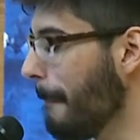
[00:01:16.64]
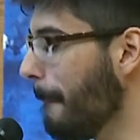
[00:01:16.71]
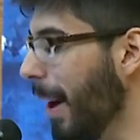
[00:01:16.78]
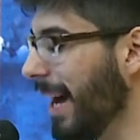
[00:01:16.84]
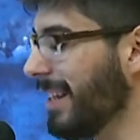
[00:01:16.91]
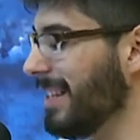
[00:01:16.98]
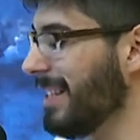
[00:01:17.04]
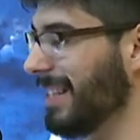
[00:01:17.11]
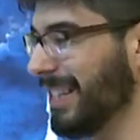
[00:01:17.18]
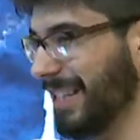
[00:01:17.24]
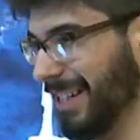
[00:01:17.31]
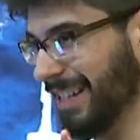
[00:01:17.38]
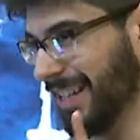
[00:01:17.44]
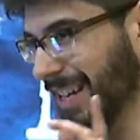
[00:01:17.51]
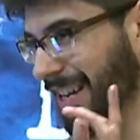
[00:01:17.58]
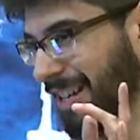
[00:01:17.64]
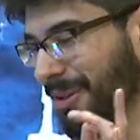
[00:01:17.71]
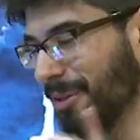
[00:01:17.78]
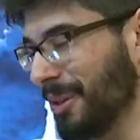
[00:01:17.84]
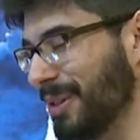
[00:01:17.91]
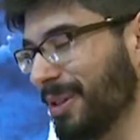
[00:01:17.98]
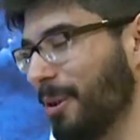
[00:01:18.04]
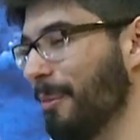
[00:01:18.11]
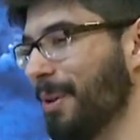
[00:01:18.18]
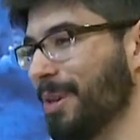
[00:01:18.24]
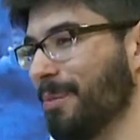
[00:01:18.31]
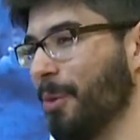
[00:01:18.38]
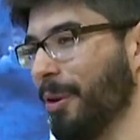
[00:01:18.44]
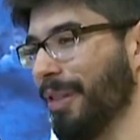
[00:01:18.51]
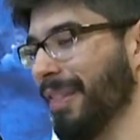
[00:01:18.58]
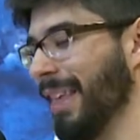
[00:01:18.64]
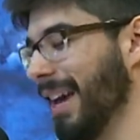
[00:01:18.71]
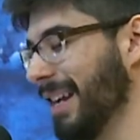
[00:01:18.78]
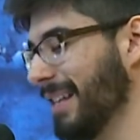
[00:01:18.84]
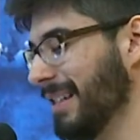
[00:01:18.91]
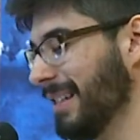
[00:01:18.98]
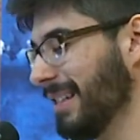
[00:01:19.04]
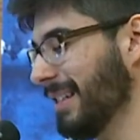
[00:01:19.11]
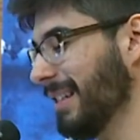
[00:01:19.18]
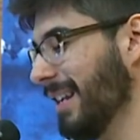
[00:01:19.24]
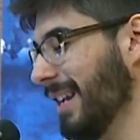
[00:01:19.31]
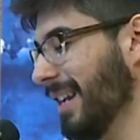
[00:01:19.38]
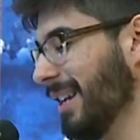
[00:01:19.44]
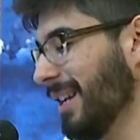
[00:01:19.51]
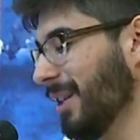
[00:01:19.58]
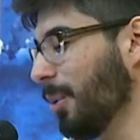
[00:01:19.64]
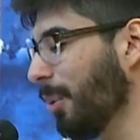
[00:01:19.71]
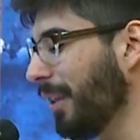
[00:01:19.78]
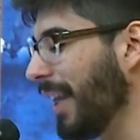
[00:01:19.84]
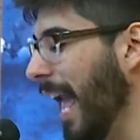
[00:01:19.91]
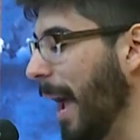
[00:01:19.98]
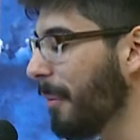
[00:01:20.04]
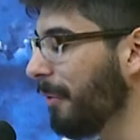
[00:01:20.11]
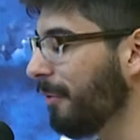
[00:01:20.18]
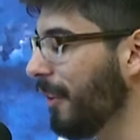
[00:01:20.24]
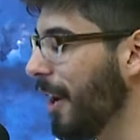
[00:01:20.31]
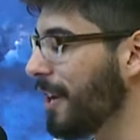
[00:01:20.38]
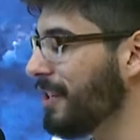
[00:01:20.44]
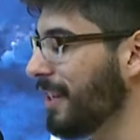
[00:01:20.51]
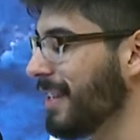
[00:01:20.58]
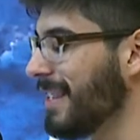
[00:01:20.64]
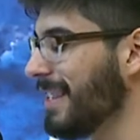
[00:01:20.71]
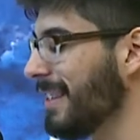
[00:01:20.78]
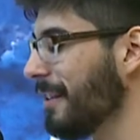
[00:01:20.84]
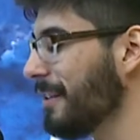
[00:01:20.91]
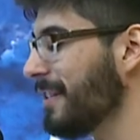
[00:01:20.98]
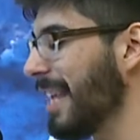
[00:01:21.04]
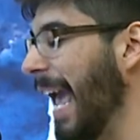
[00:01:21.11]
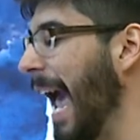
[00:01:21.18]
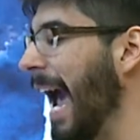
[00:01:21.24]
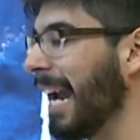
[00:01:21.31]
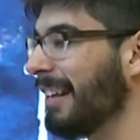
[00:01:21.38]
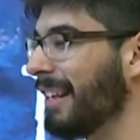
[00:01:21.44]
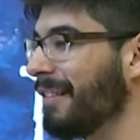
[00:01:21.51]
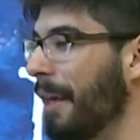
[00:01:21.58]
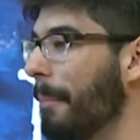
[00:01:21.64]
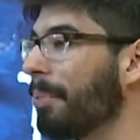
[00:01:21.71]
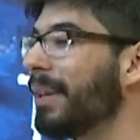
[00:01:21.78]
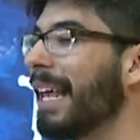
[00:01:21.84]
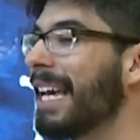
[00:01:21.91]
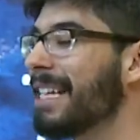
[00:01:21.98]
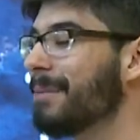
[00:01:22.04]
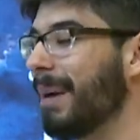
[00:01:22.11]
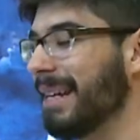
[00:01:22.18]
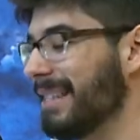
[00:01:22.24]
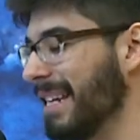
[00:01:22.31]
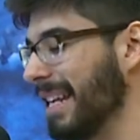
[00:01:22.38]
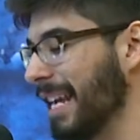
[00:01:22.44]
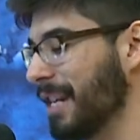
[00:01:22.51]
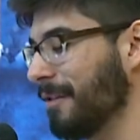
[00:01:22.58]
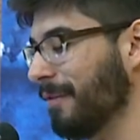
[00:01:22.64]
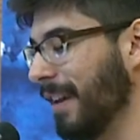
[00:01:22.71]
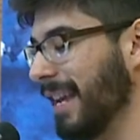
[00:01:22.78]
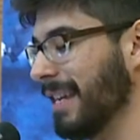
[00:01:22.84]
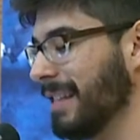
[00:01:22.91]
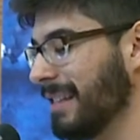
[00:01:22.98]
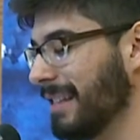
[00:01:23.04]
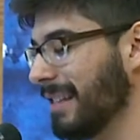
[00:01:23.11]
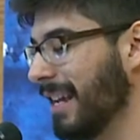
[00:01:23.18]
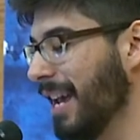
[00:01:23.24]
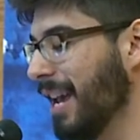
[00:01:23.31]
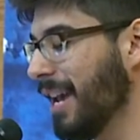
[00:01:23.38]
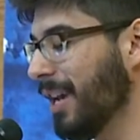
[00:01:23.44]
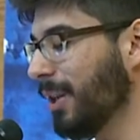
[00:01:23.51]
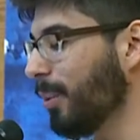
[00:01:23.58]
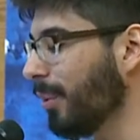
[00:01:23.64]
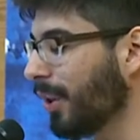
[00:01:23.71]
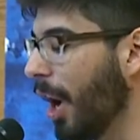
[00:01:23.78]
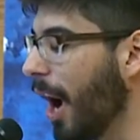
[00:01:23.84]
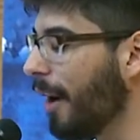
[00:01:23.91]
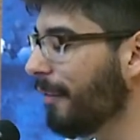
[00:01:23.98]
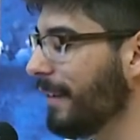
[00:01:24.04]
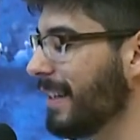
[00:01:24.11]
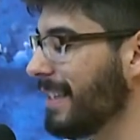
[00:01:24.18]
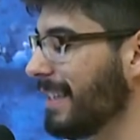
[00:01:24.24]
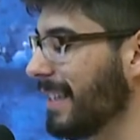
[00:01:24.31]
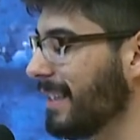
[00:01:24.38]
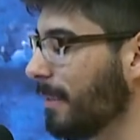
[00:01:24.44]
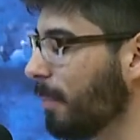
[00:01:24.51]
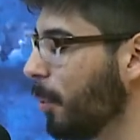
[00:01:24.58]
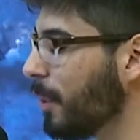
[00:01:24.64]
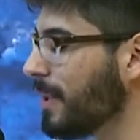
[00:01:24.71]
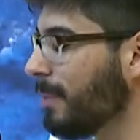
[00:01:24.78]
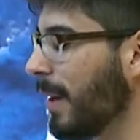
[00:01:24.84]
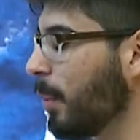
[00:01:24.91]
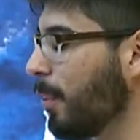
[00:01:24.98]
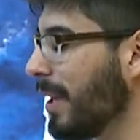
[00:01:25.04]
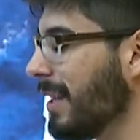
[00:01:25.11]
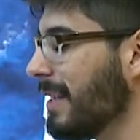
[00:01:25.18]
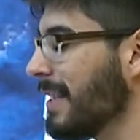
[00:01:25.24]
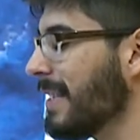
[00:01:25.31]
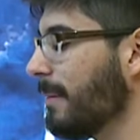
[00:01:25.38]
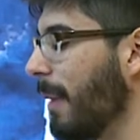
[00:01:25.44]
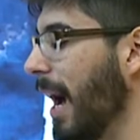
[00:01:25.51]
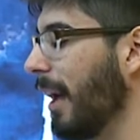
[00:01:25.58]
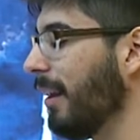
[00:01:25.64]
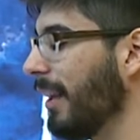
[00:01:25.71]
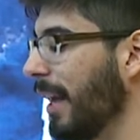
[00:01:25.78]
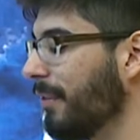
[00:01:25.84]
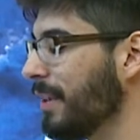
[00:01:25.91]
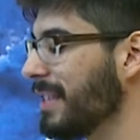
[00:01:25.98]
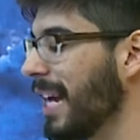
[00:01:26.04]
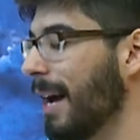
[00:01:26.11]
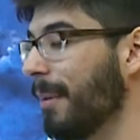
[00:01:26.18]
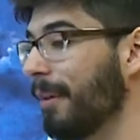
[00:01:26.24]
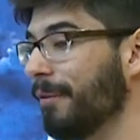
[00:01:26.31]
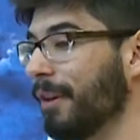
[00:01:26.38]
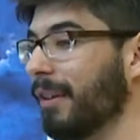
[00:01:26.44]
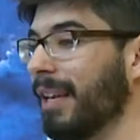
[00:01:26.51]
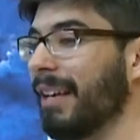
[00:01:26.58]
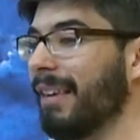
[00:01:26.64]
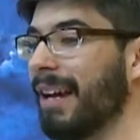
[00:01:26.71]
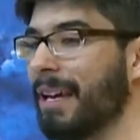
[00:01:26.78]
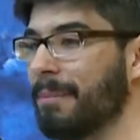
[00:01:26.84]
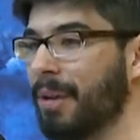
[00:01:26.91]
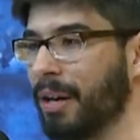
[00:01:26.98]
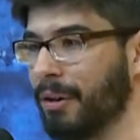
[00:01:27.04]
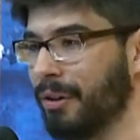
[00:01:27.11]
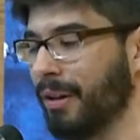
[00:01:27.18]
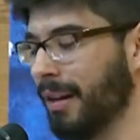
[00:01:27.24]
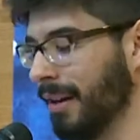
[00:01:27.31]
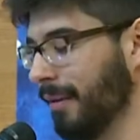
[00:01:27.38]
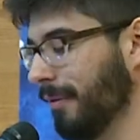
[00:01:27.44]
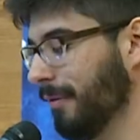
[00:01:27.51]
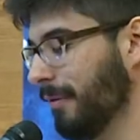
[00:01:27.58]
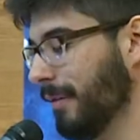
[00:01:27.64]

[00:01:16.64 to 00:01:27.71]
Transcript: But you are so much more than that. You are the camouflage that conceals the acne that plagues my teenage face. You are the confidence that supports my weakened smile every time I feel like I am not good enough.